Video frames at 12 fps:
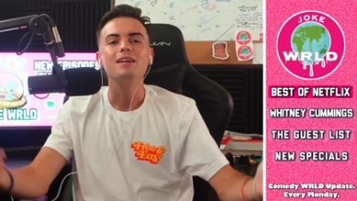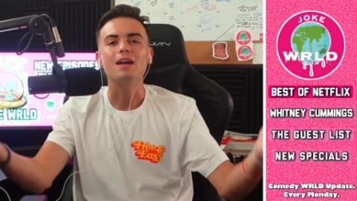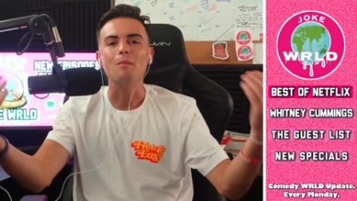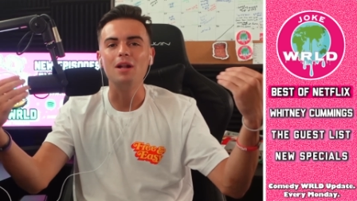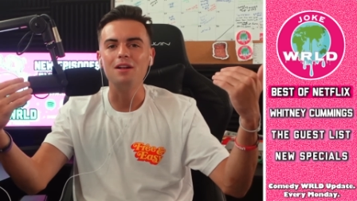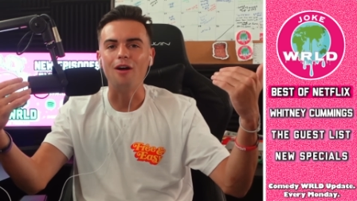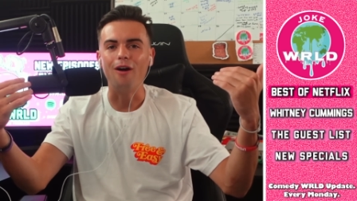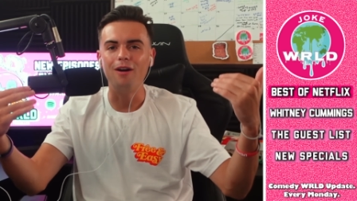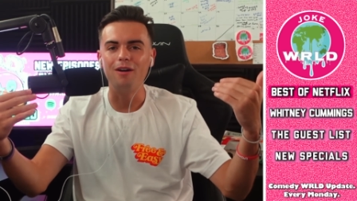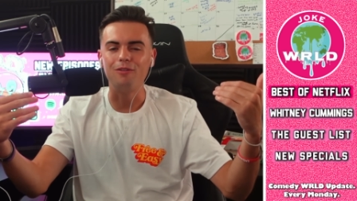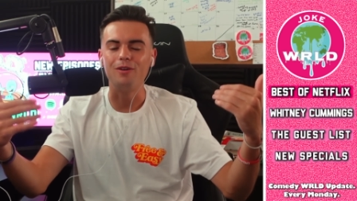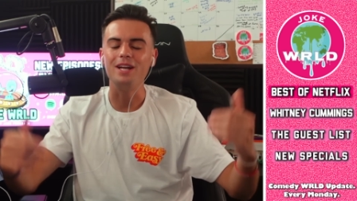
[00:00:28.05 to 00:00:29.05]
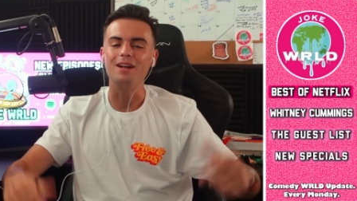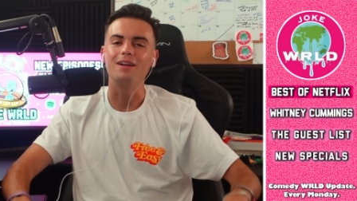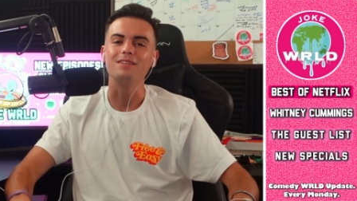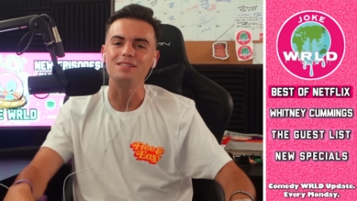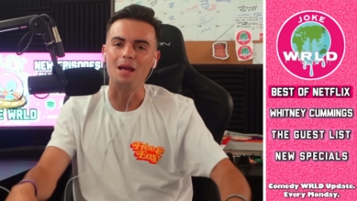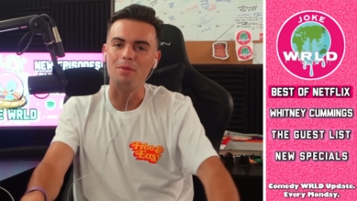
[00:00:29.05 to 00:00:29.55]
coming into our
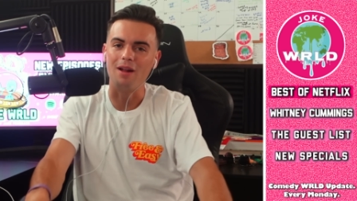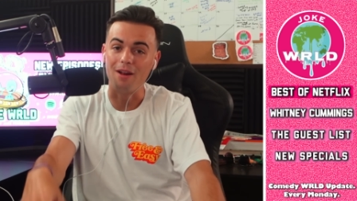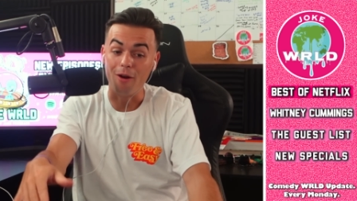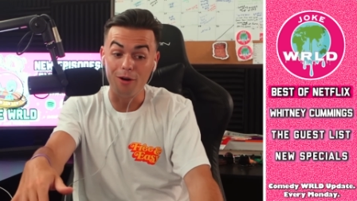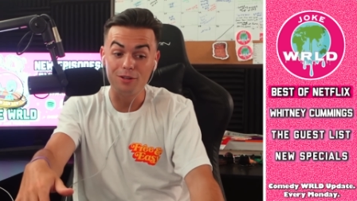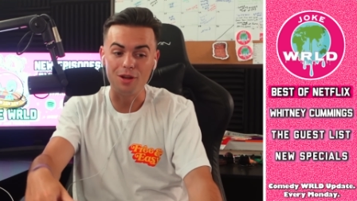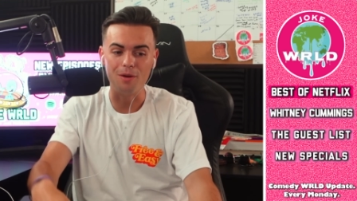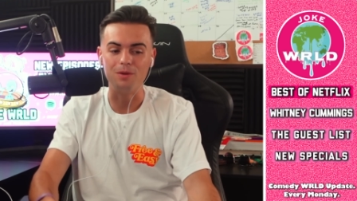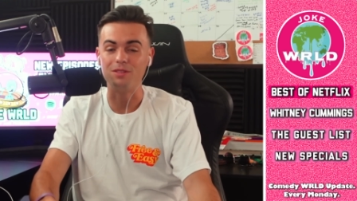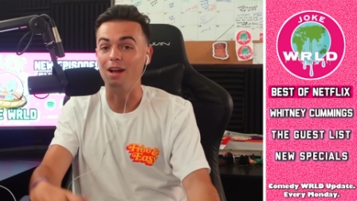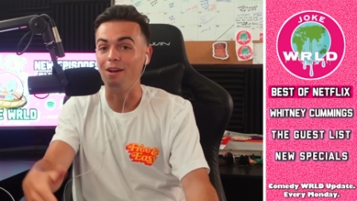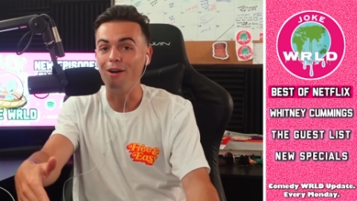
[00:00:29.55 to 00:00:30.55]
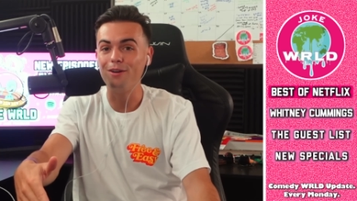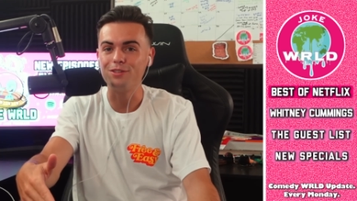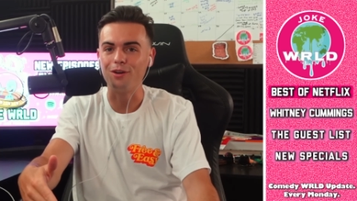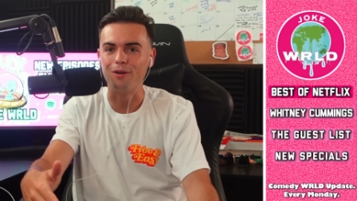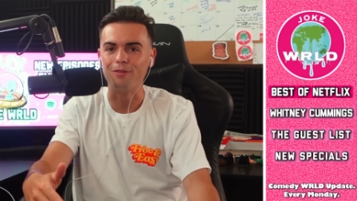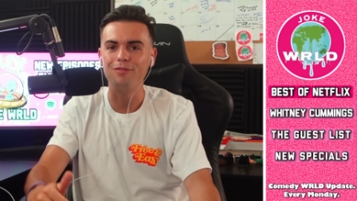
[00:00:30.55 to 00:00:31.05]
arena, stepping on our toes, on our
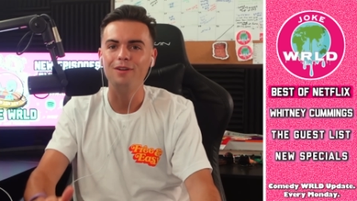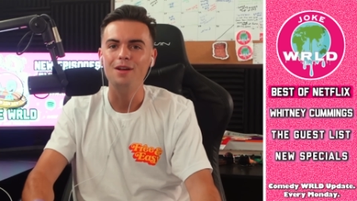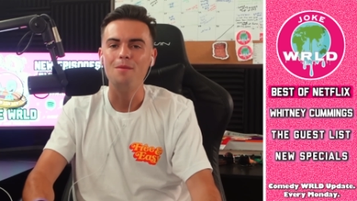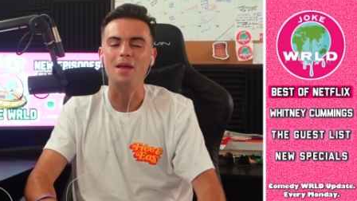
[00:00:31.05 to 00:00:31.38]
turf,